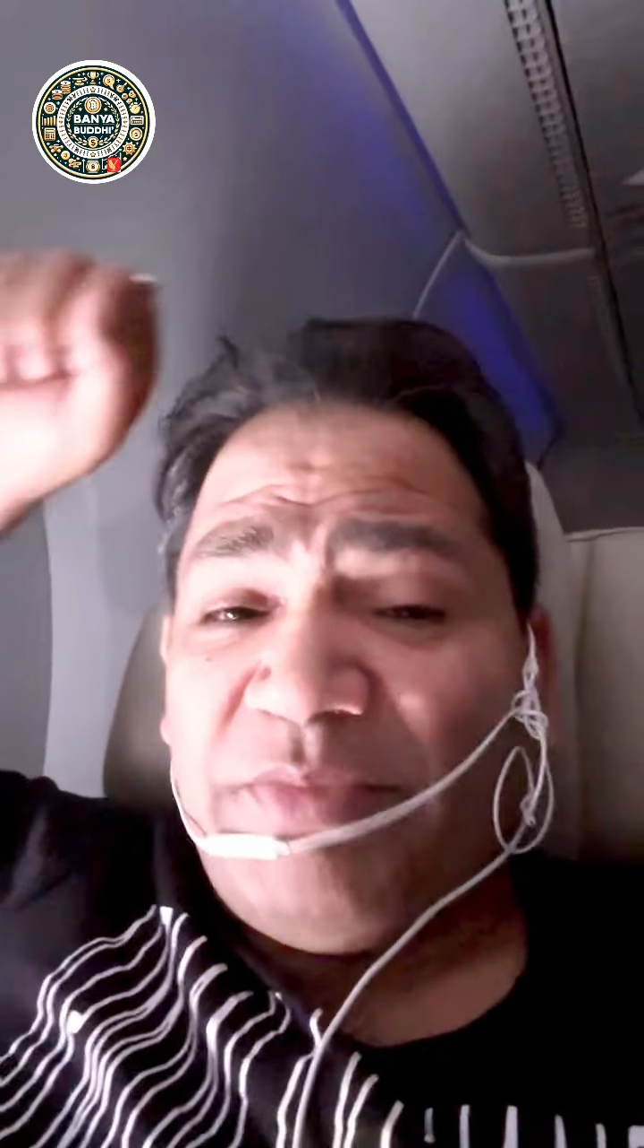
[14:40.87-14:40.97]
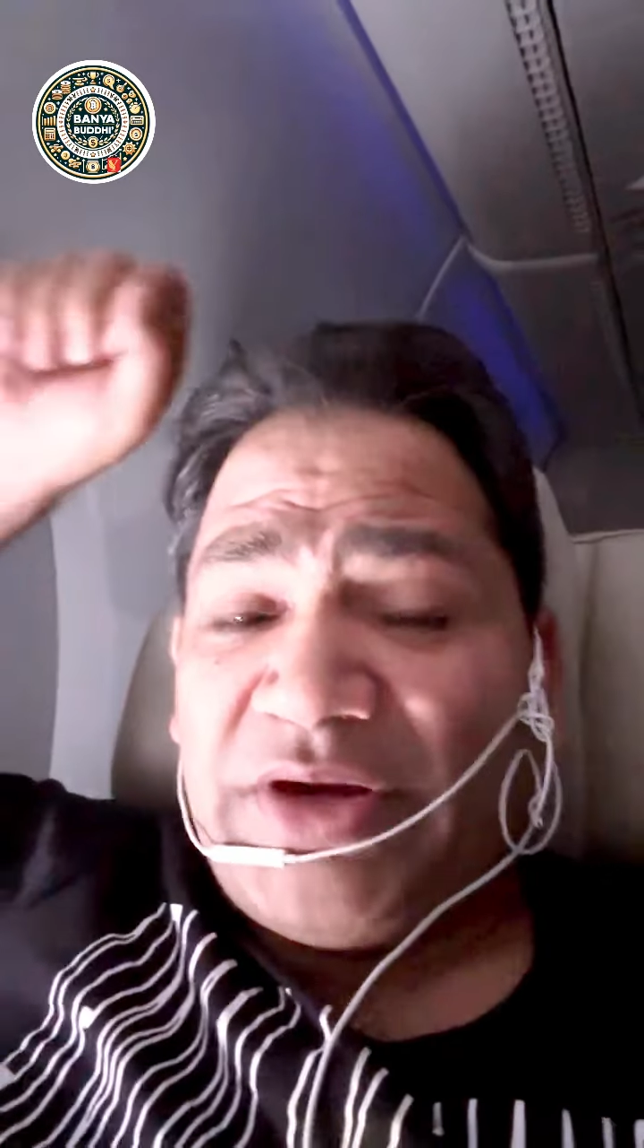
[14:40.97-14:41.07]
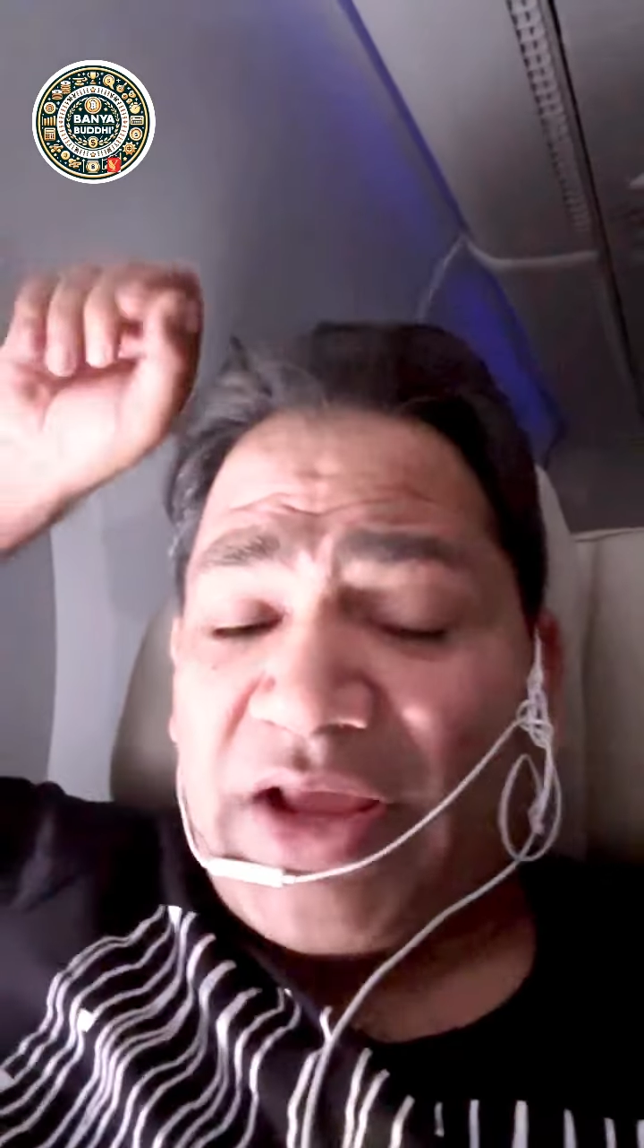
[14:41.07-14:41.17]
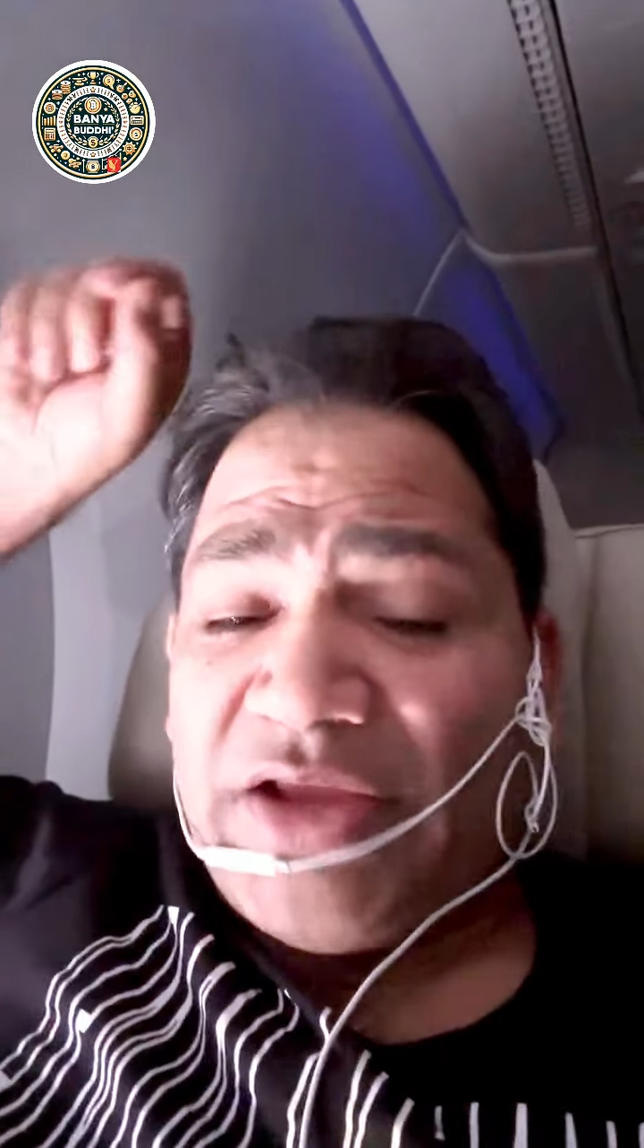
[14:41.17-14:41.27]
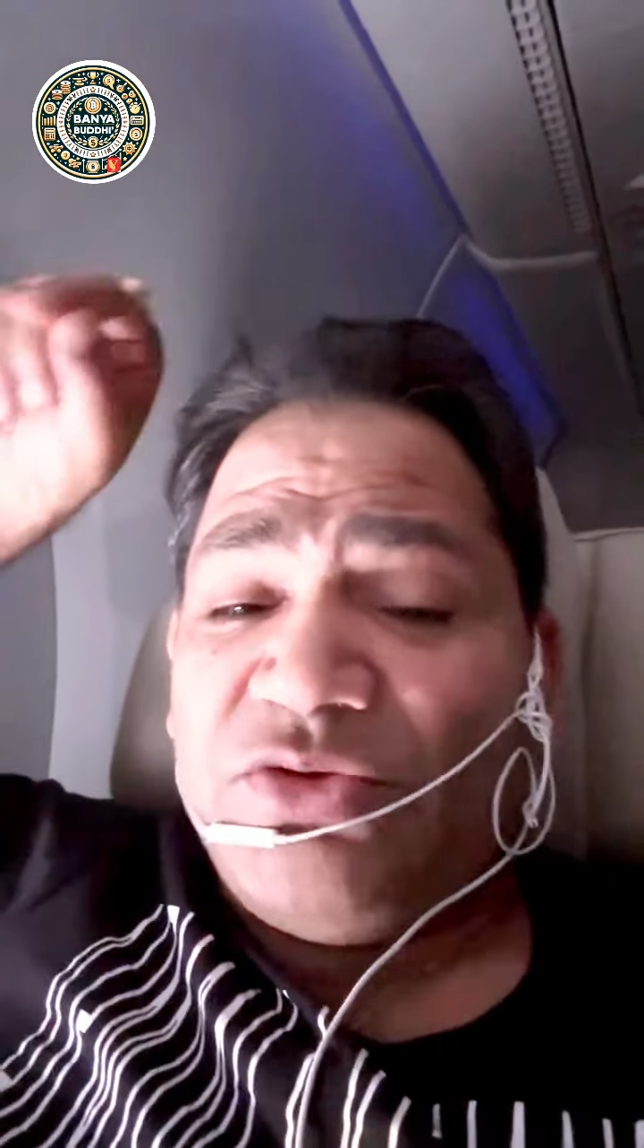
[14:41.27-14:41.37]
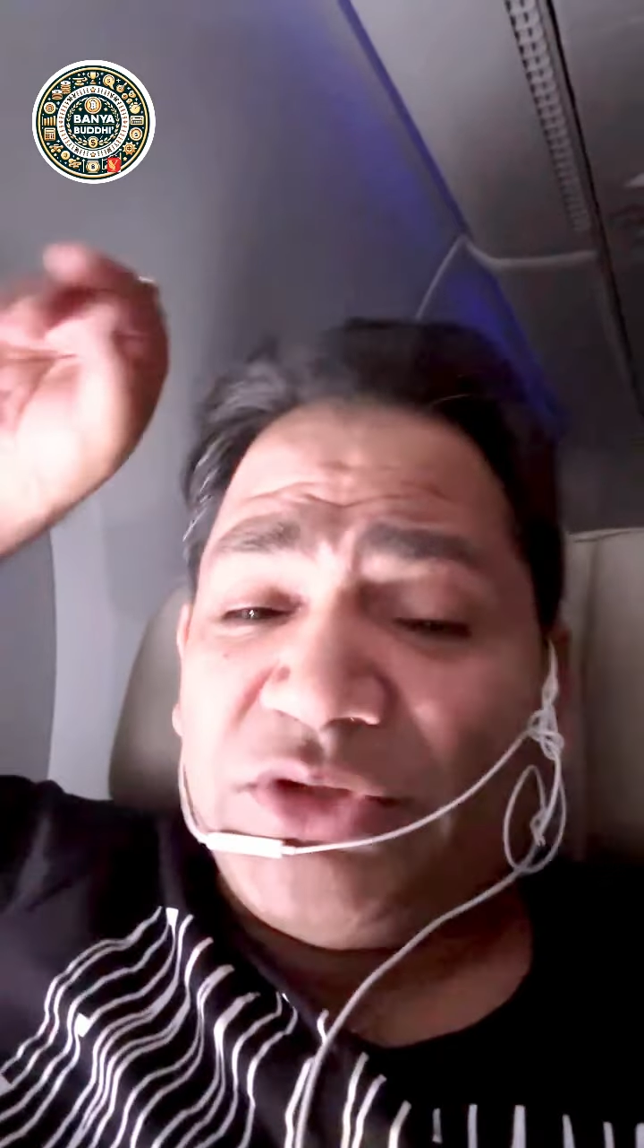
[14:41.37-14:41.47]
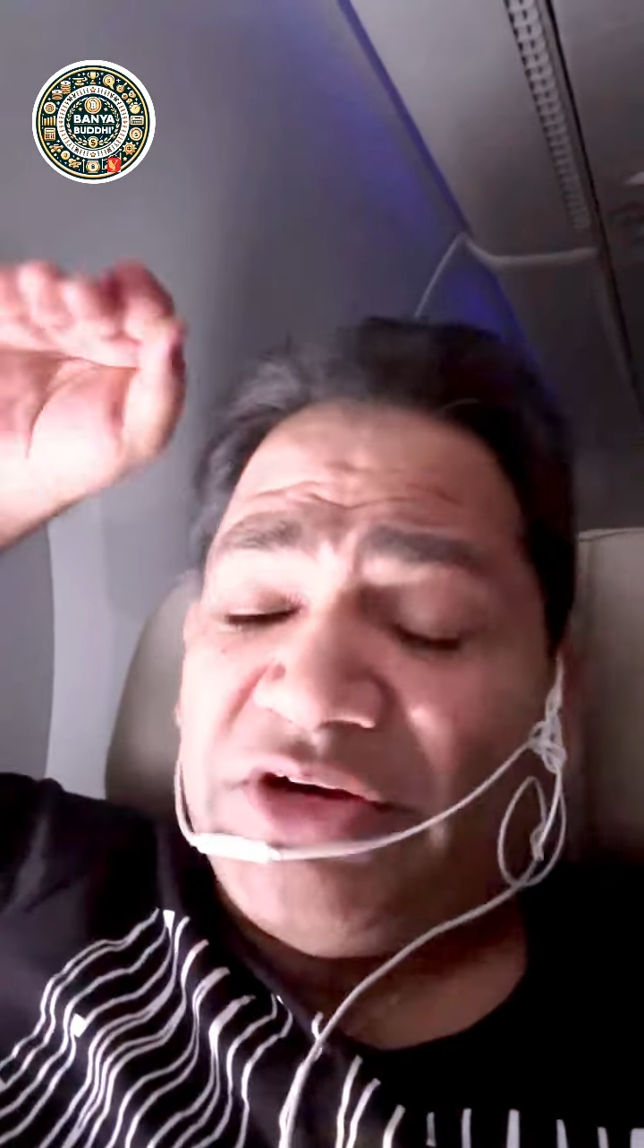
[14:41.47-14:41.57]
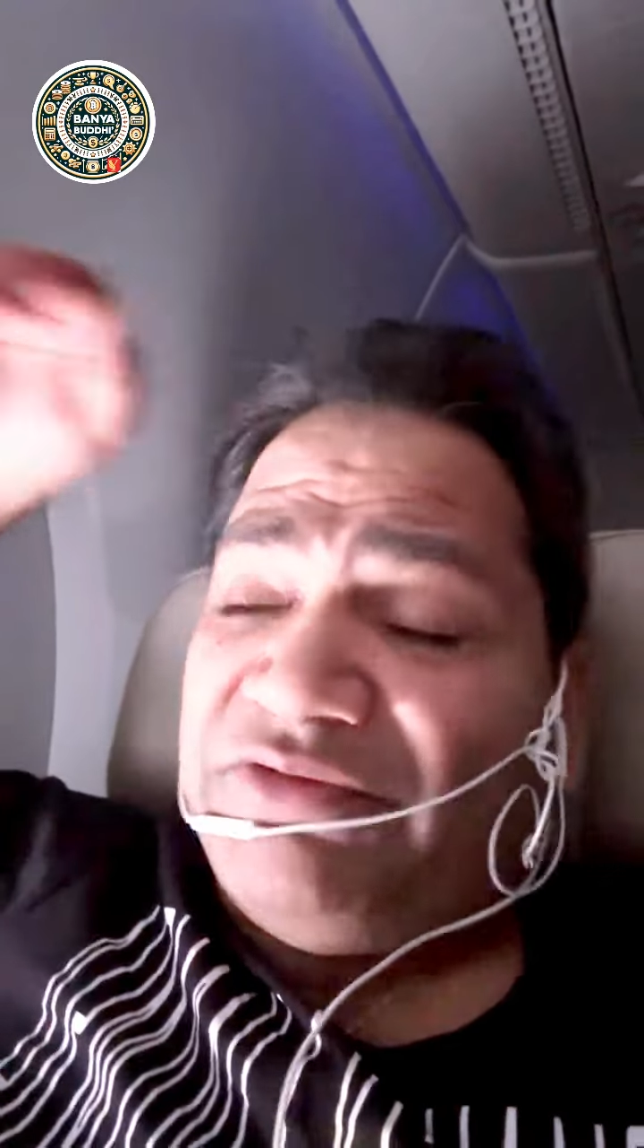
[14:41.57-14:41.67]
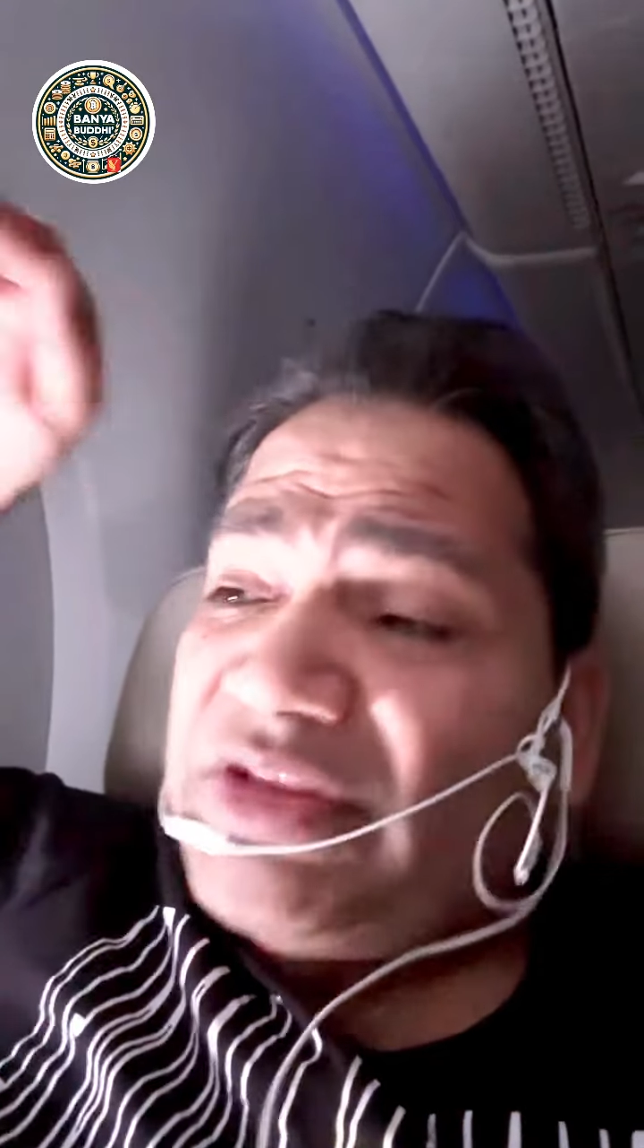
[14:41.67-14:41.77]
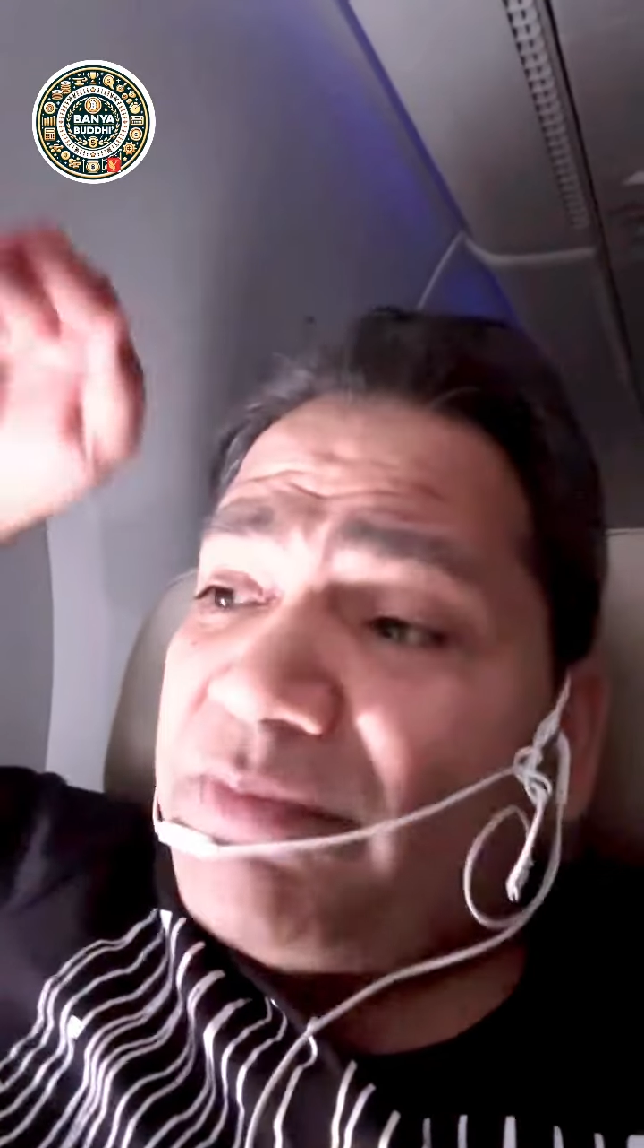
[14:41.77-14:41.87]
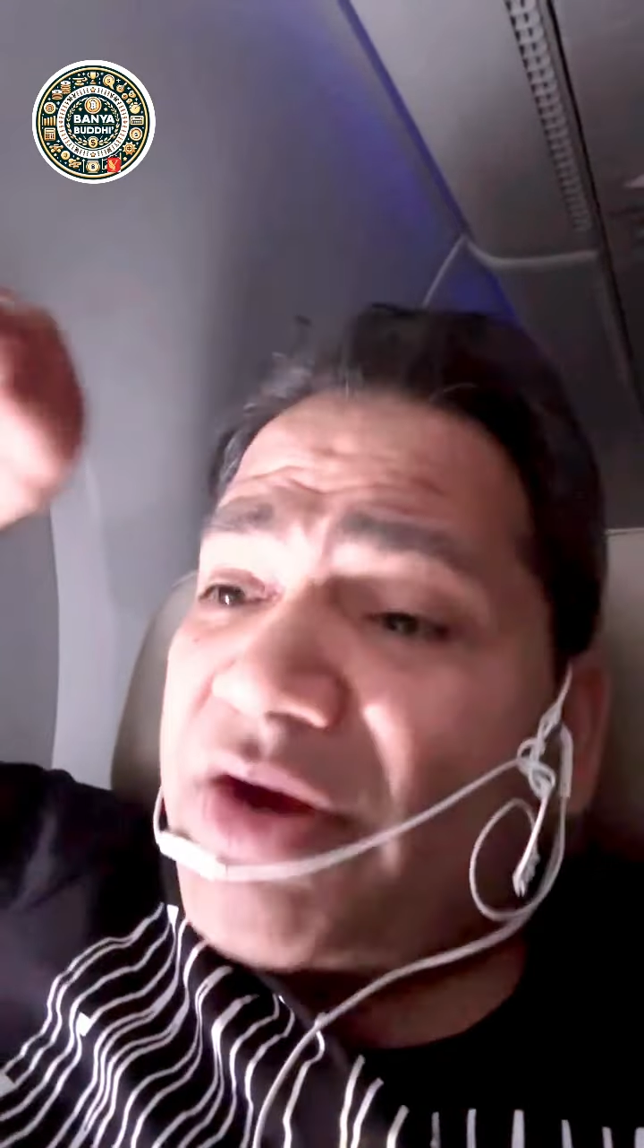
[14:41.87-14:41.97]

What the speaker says: but I know that when the